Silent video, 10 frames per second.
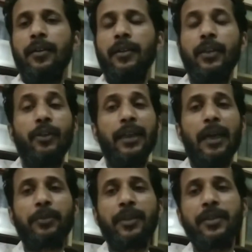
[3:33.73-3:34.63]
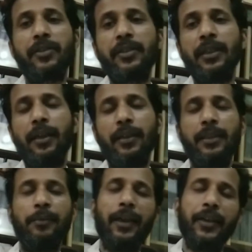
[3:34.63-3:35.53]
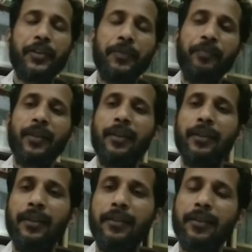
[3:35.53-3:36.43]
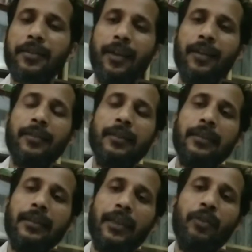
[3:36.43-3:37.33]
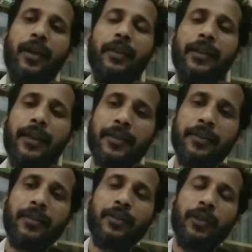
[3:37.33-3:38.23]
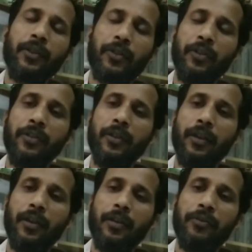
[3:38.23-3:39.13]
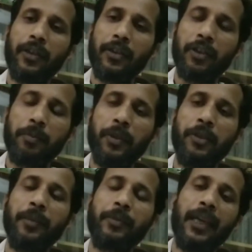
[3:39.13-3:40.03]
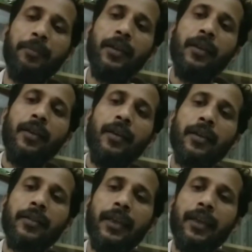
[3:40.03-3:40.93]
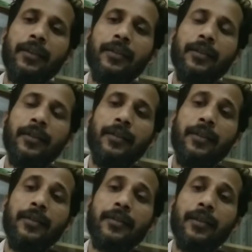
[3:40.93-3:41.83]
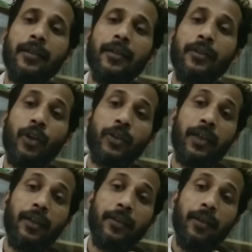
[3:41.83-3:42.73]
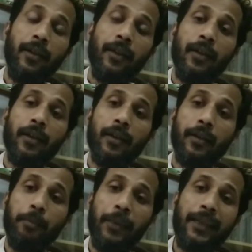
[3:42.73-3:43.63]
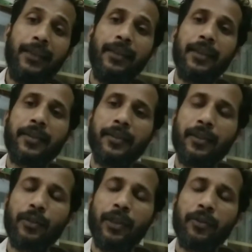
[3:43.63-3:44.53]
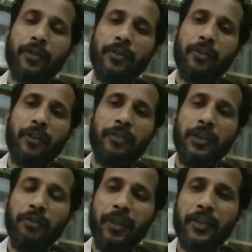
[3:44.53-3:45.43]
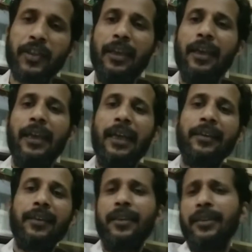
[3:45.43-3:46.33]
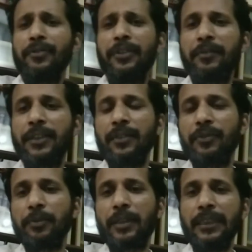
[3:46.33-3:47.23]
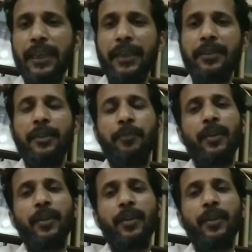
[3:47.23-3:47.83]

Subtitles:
Anyway, after his demise, his son Edward ascended to the throne for a short period of time. Then his daughter Mary ascended to the throne for a few years, and then in 1558